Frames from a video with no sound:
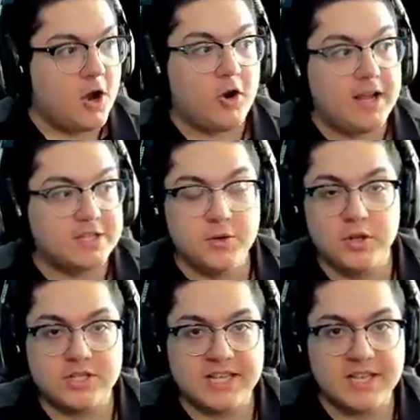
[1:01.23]
All right, so it
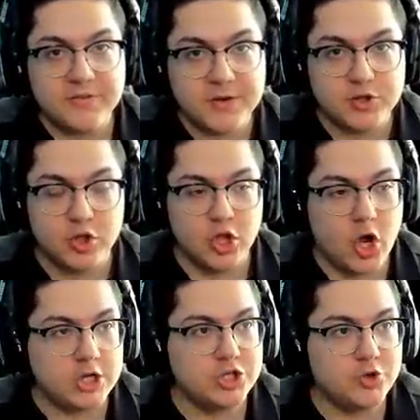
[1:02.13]
looks like the official
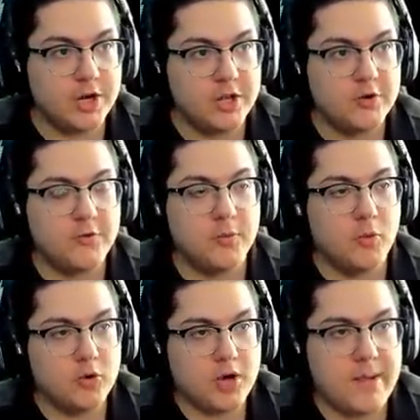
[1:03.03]
launch trailer for
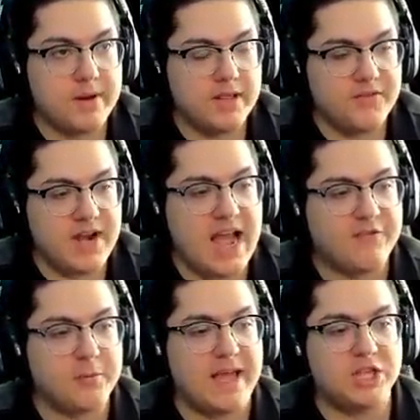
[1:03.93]
Mortal Kombat 11
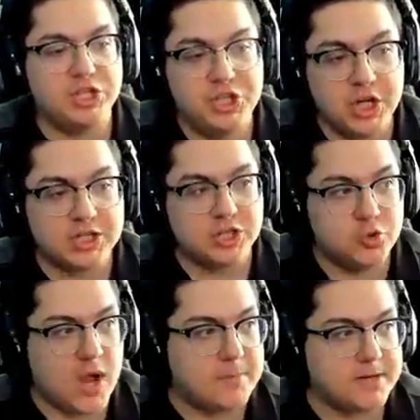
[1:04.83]
Aftermath just
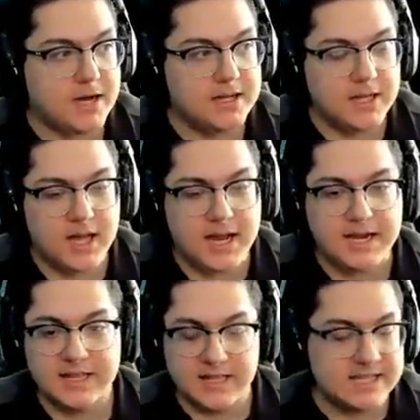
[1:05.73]
dropped online.
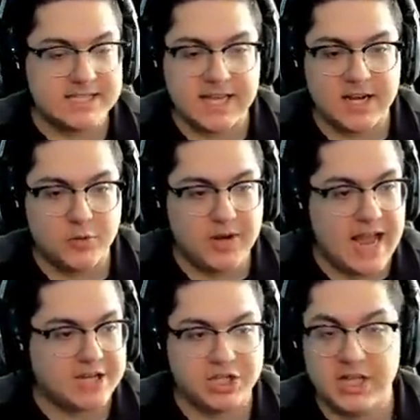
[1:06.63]
Let's get into
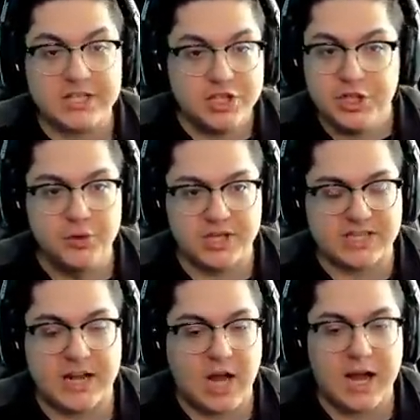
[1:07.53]
reaction. Let's do this.
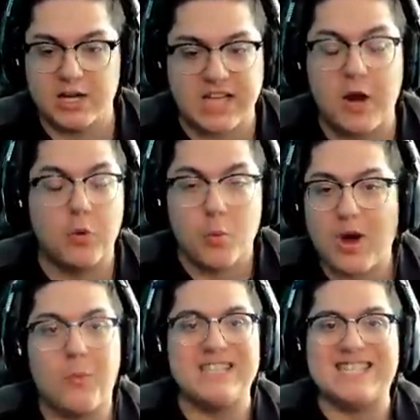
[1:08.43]
I, I honestly, I don't want
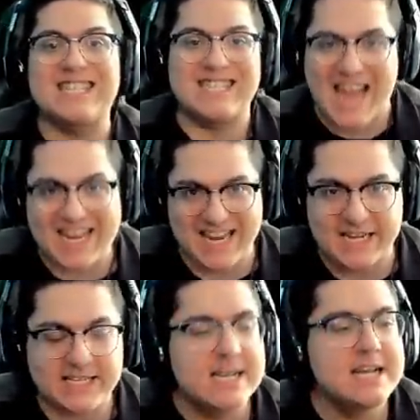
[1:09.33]
to waste a
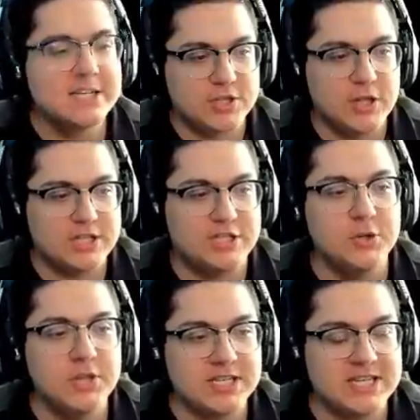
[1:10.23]
second. So let's
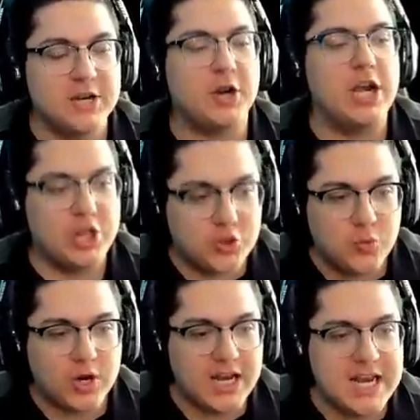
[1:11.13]
do this here in
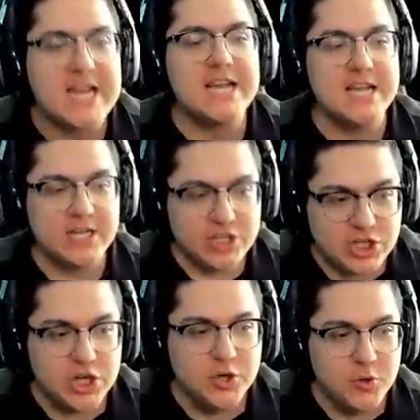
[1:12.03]
three,
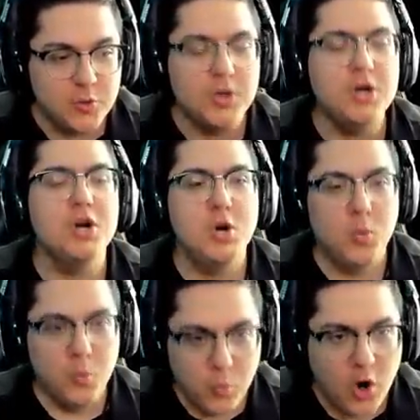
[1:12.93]
two,
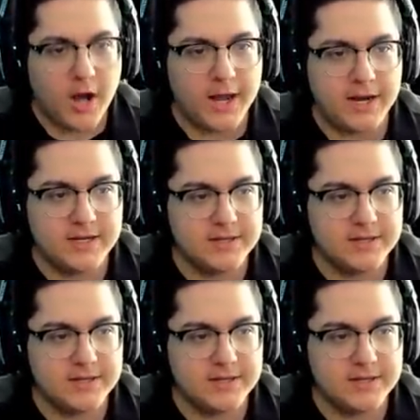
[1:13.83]
one.